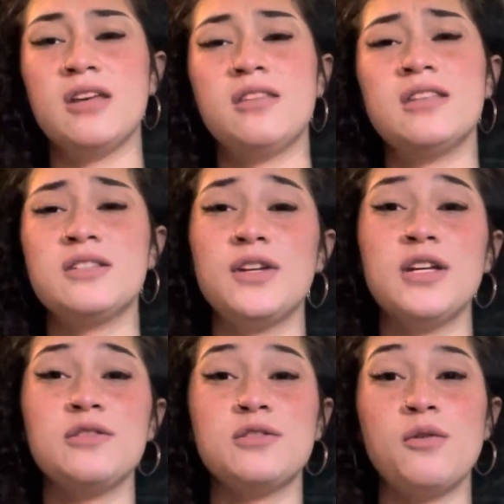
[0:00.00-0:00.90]
this
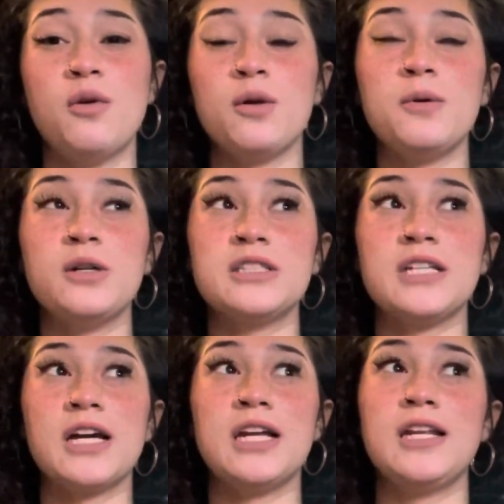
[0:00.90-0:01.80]
video is so horrible because
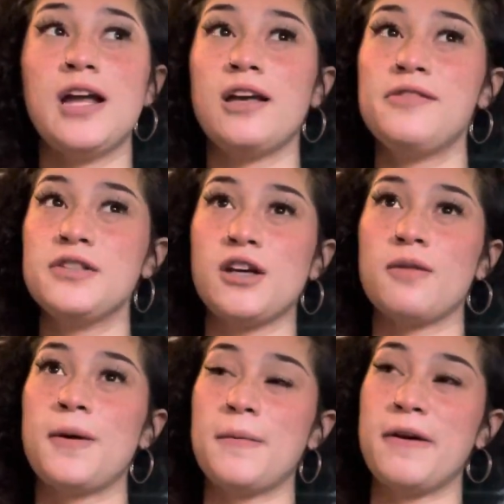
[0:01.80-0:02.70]
like I did not even talk
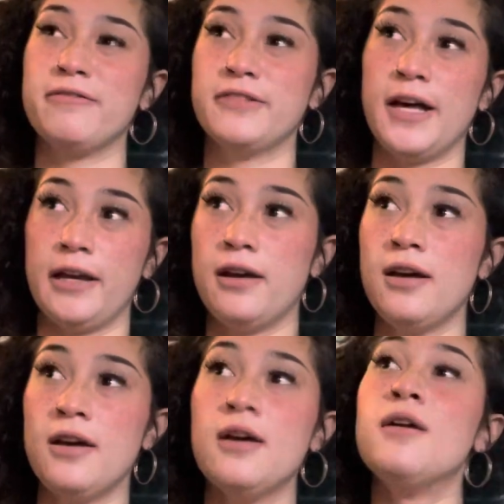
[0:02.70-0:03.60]
about my flight,
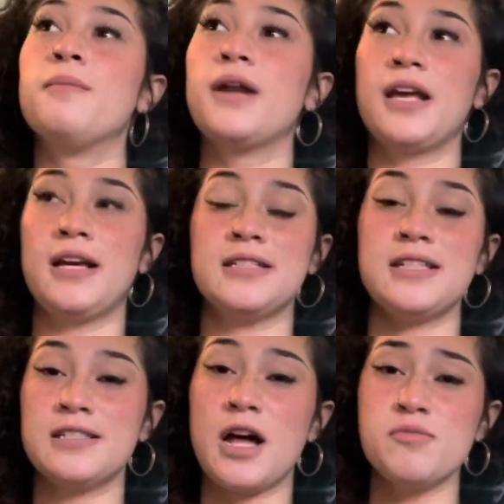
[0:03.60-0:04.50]
but I guess
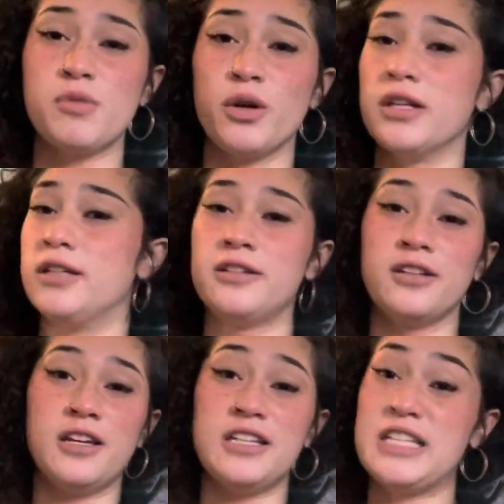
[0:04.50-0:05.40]
that's not important.
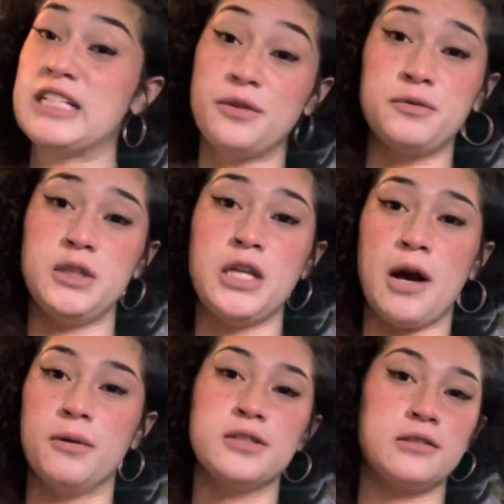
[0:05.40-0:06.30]
It takes 15
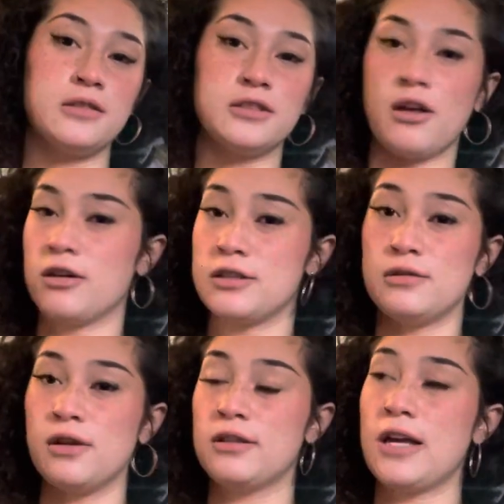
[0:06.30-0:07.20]
hours, as long as
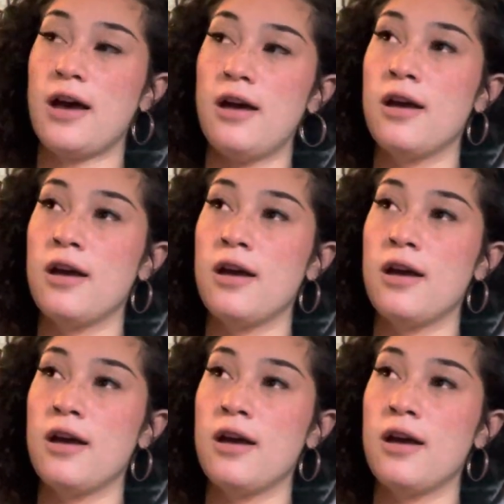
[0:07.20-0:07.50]
you know that.